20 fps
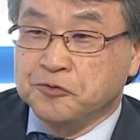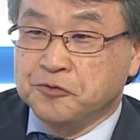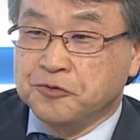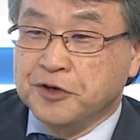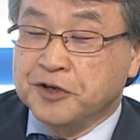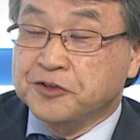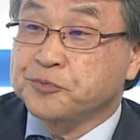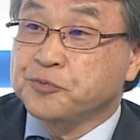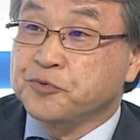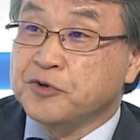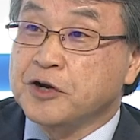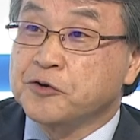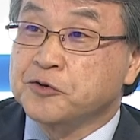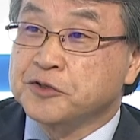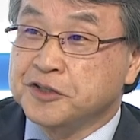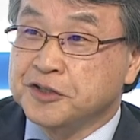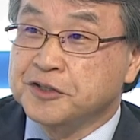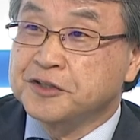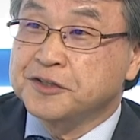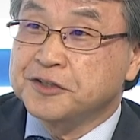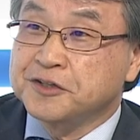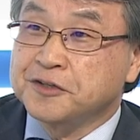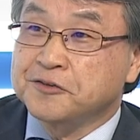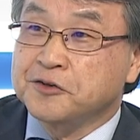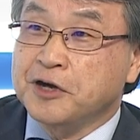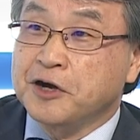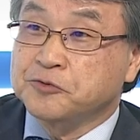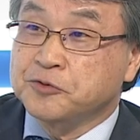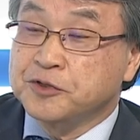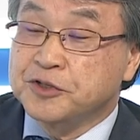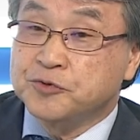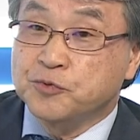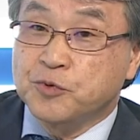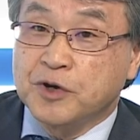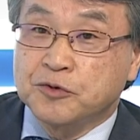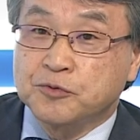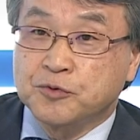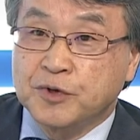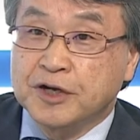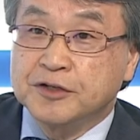first priority, outreach
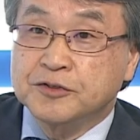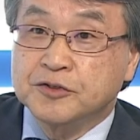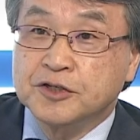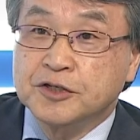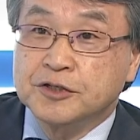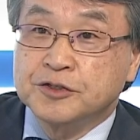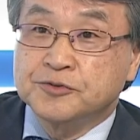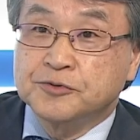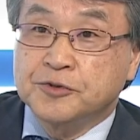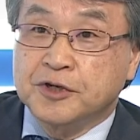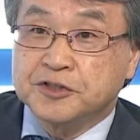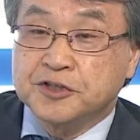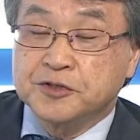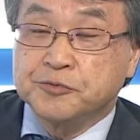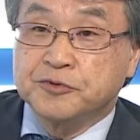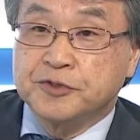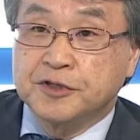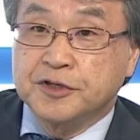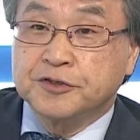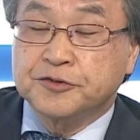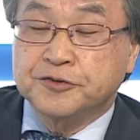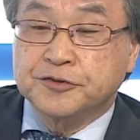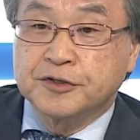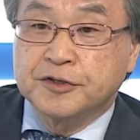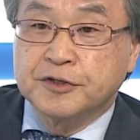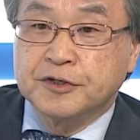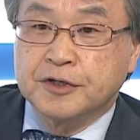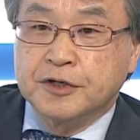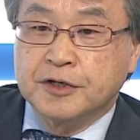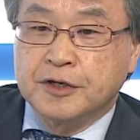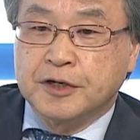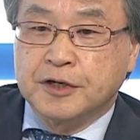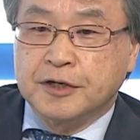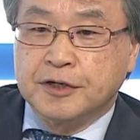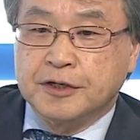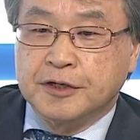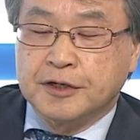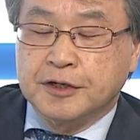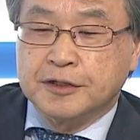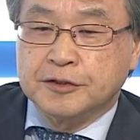worldwide. To achieve this,
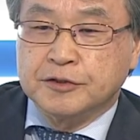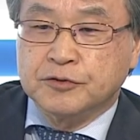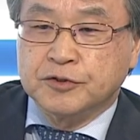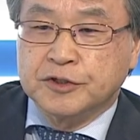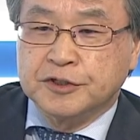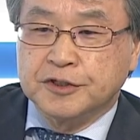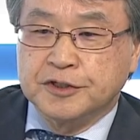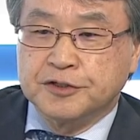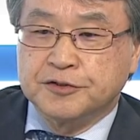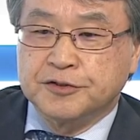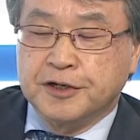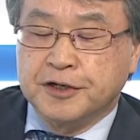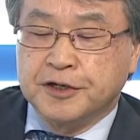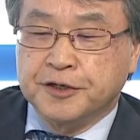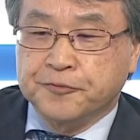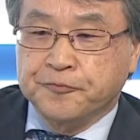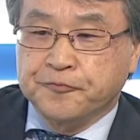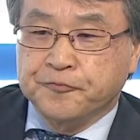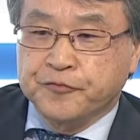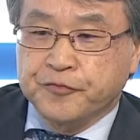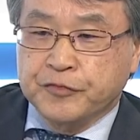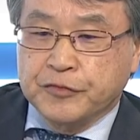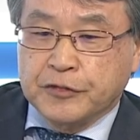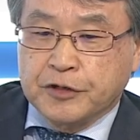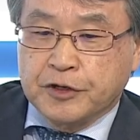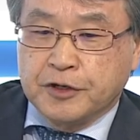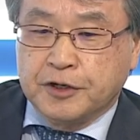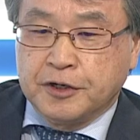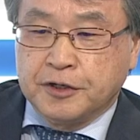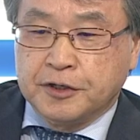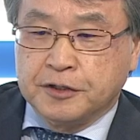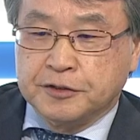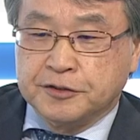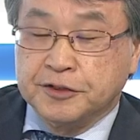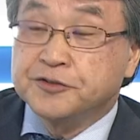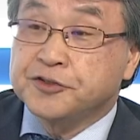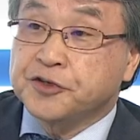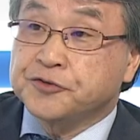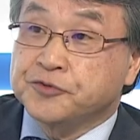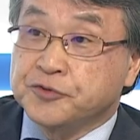we need
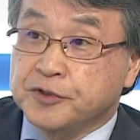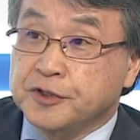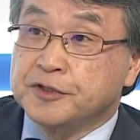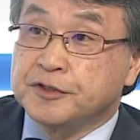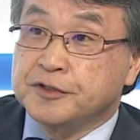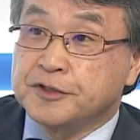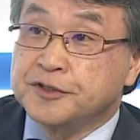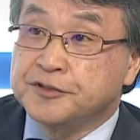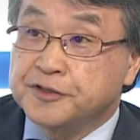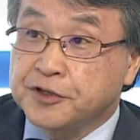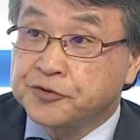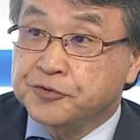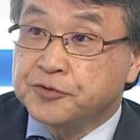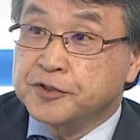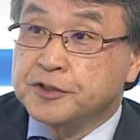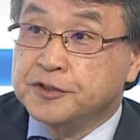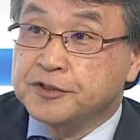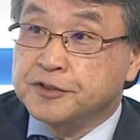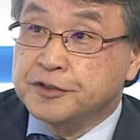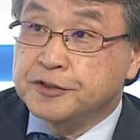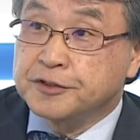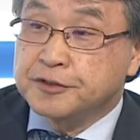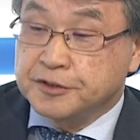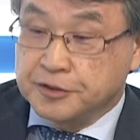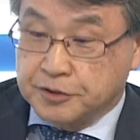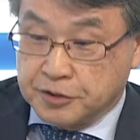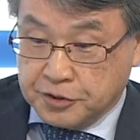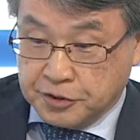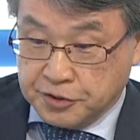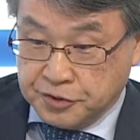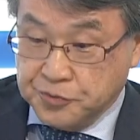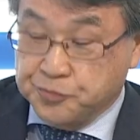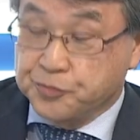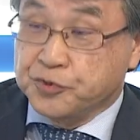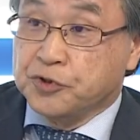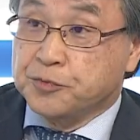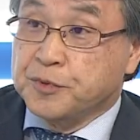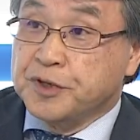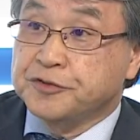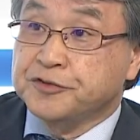industry. Industry
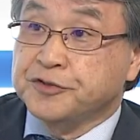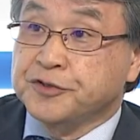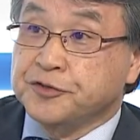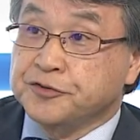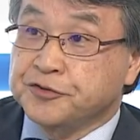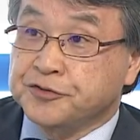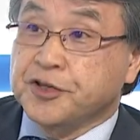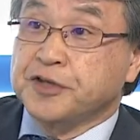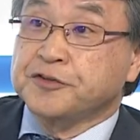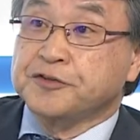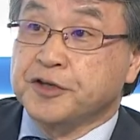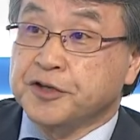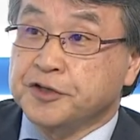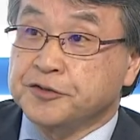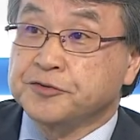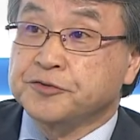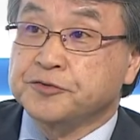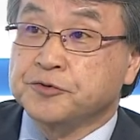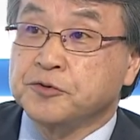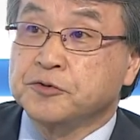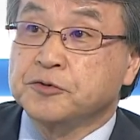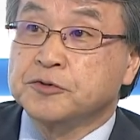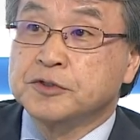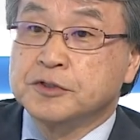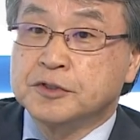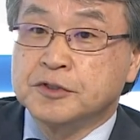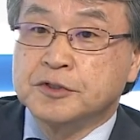implements standards, so